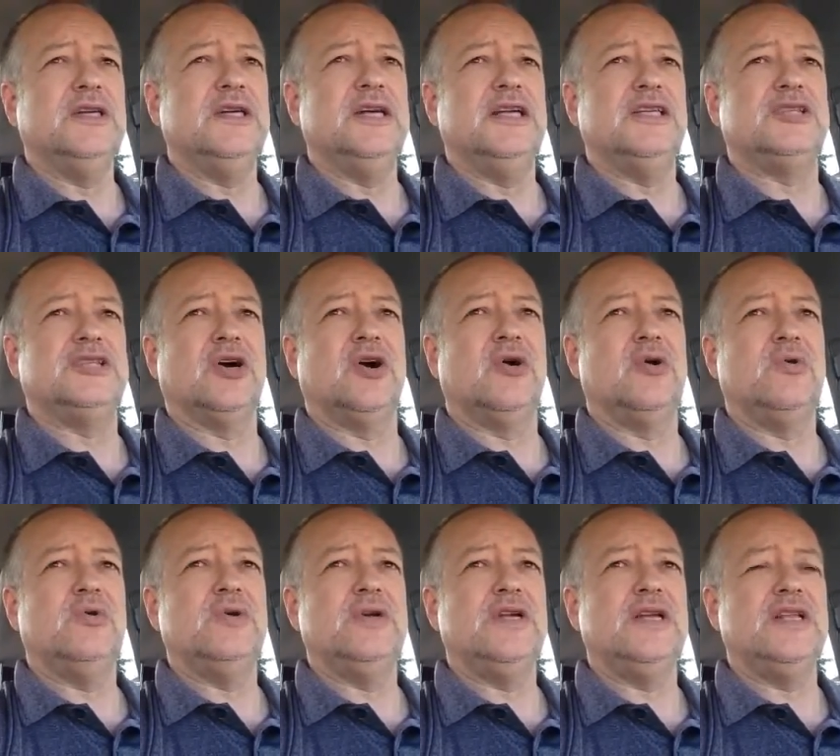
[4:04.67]
and
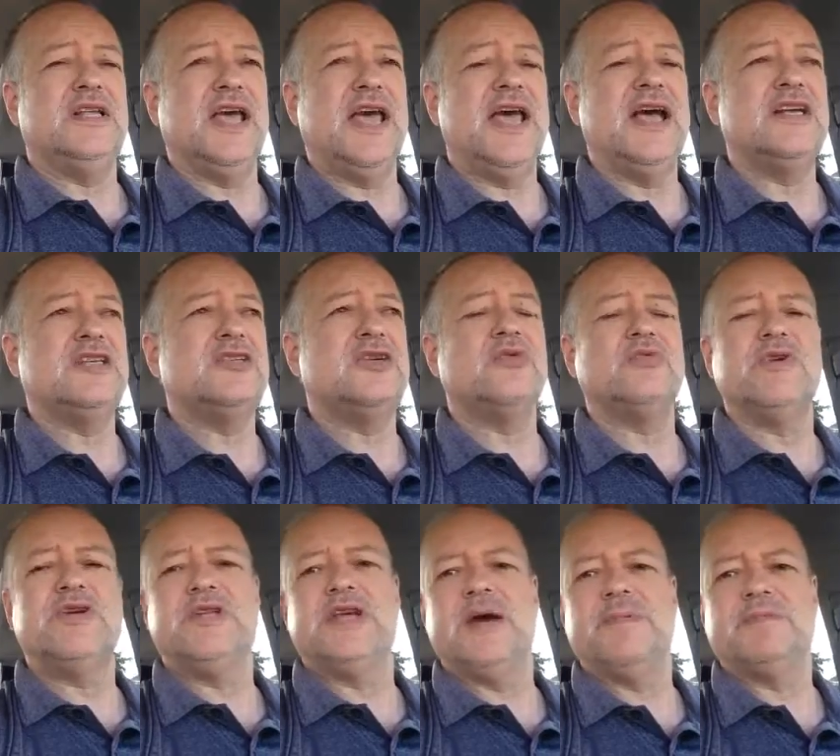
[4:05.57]
so it has no
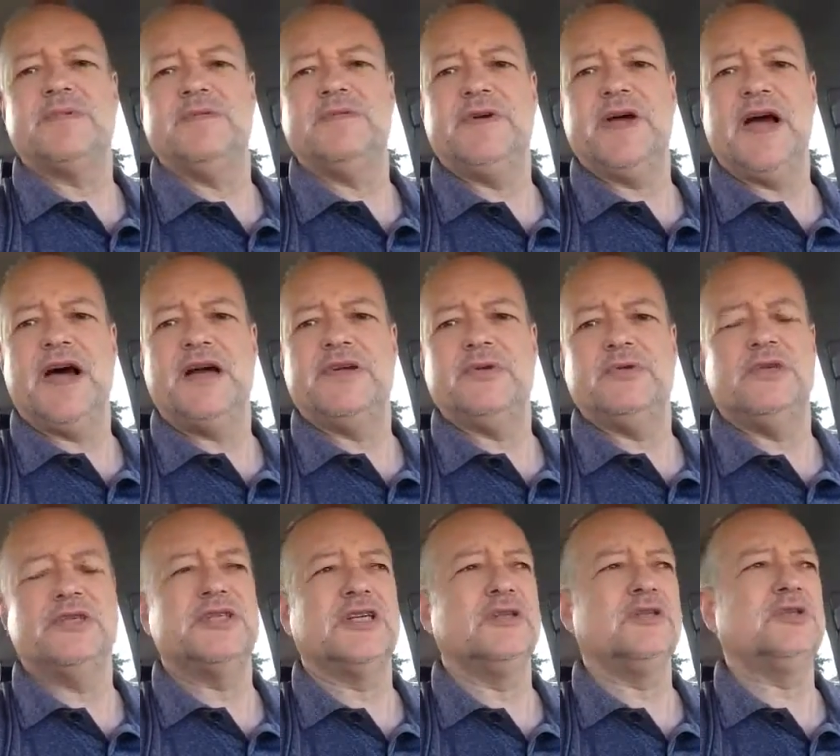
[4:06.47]
redemptive value.
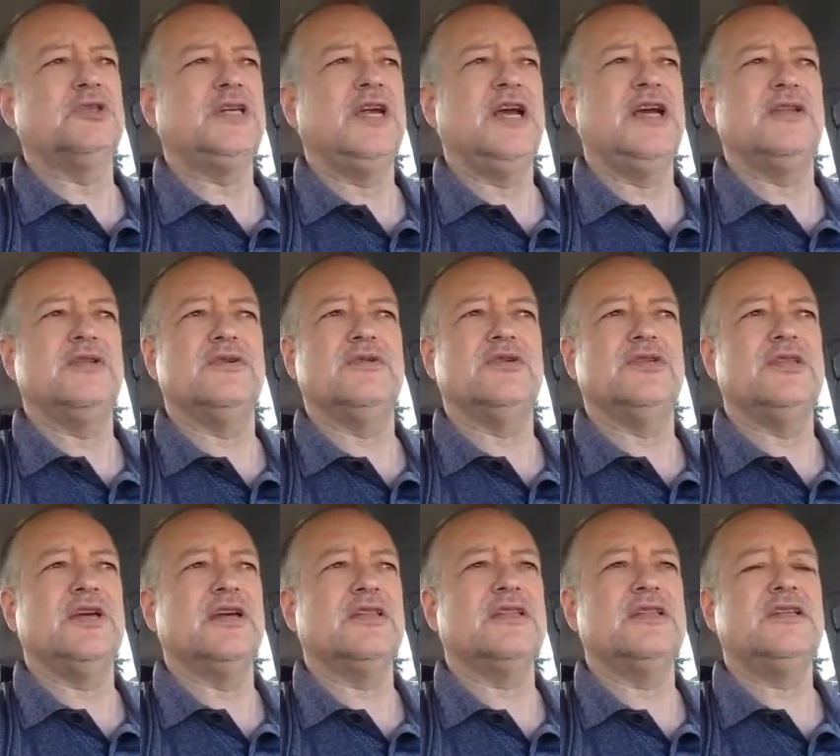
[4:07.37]
Just understand,
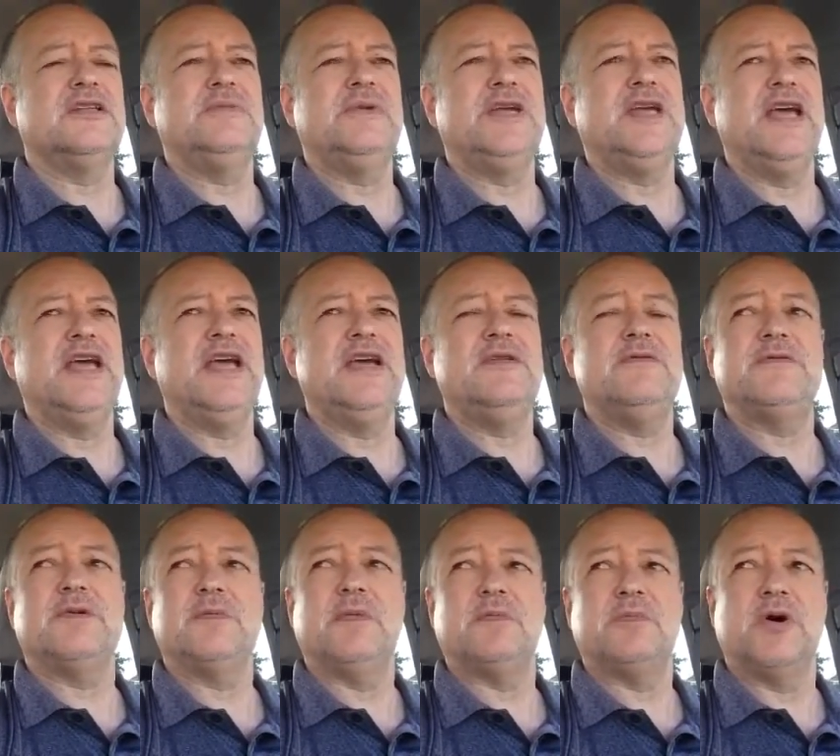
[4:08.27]
there's nothing to be gained
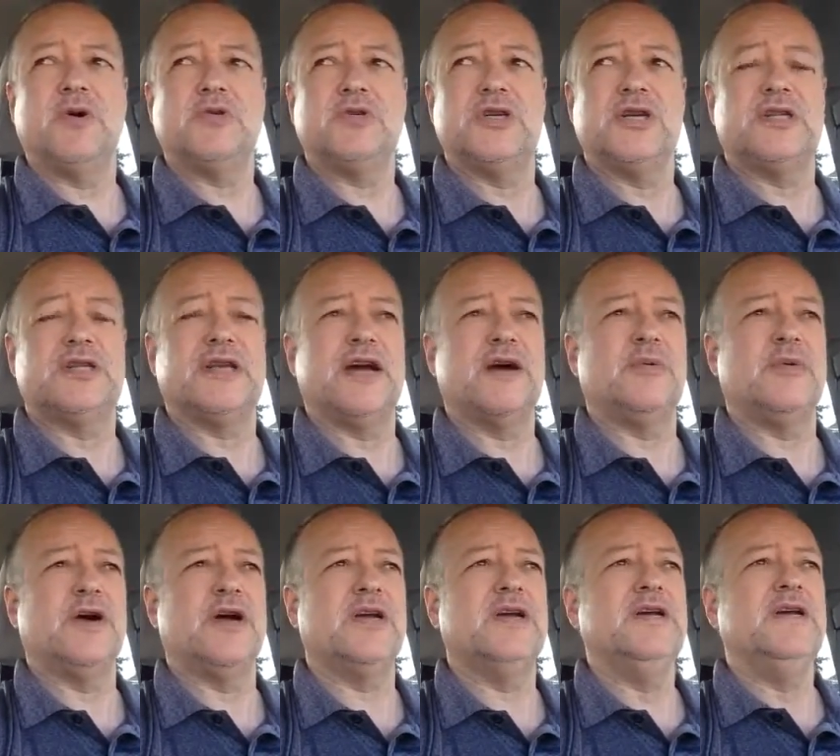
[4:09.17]
from approaching it that
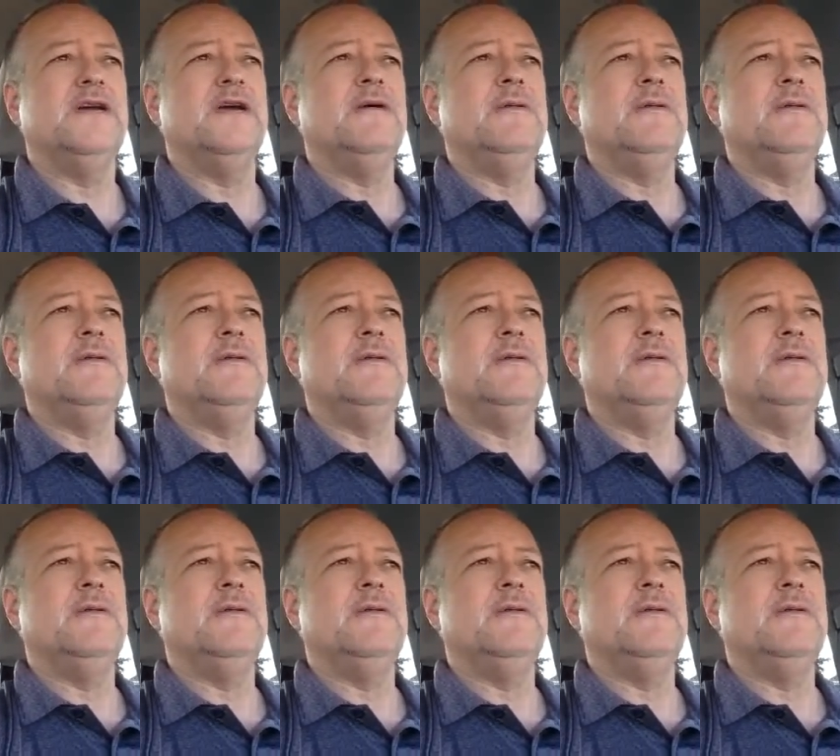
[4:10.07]
way.